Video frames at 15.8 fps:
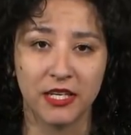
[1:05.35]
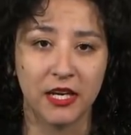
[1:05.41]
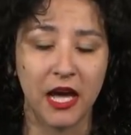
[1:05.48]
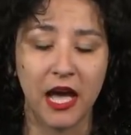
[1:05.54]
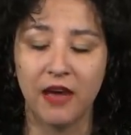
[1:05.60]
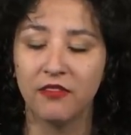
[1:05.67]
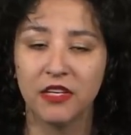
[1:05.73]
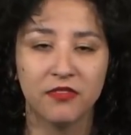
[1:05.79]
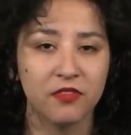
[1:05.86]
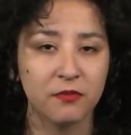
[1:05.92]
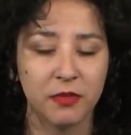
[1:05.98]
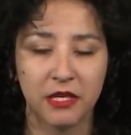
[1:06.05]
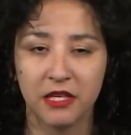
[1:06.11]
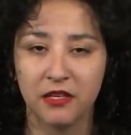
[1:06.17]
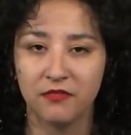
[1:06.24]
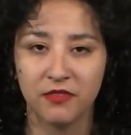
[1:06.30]
I haven't even been
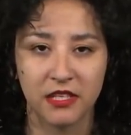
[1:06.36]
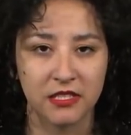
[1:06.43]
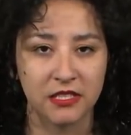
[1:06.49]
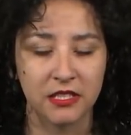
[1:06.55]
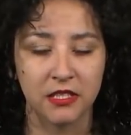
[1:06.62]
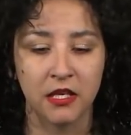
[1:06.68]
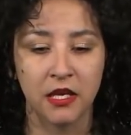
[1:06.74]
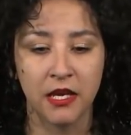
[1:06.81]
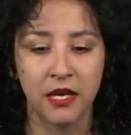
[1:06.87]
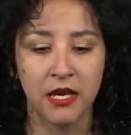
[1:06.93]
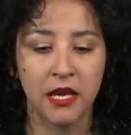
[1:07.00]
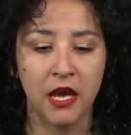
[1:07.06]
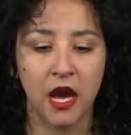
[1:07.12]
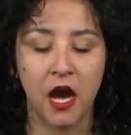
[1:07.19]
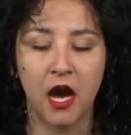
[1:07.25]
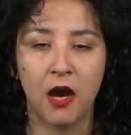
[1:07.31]
convicted,
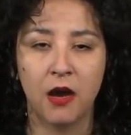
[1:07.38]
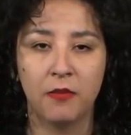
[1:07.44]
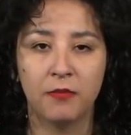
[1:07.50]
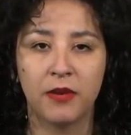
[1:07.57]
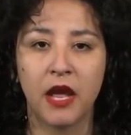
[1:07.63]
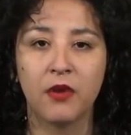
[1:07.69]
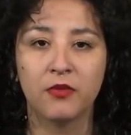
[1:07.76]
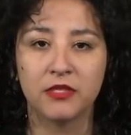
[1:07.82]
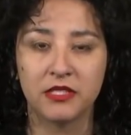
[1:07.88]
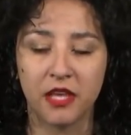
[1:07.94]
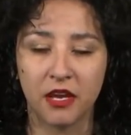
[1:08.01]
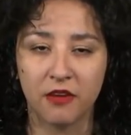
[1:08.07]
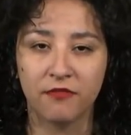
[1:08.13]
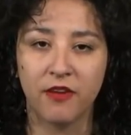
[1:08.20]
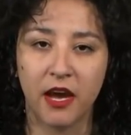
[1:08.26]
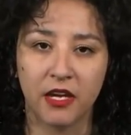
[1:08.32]
but I was there
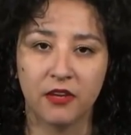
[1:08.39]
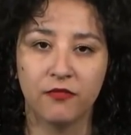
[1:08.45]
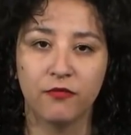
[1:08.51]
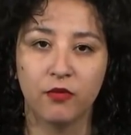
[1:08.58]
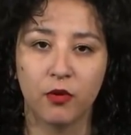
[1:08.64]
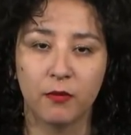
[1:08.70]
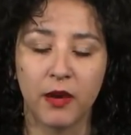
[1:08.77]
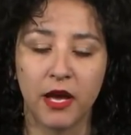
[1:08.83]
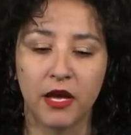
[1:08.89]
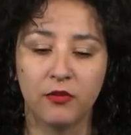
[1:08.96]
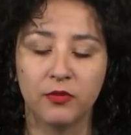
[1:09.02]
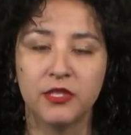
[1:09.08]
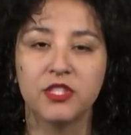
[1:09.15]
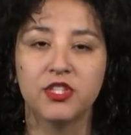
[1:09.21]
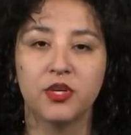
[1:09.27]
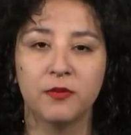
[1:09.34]
fighting for my
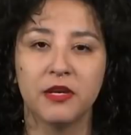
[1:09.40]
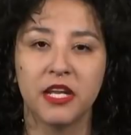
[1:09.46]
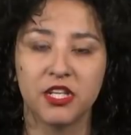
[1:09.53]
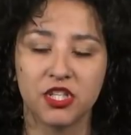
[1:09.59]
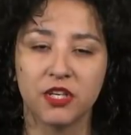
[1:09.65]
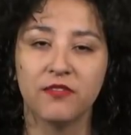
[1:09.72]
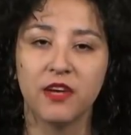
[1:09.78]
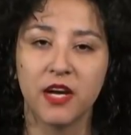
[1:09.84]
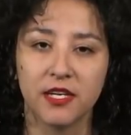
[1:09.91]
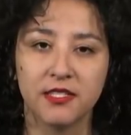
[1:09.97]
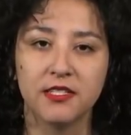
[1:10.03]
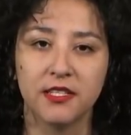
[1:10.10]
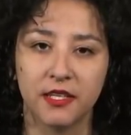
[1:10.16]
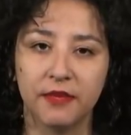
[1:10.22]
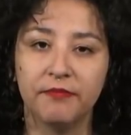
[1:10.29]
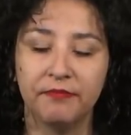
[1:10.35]
redetermination of
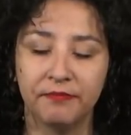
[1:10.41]
custody.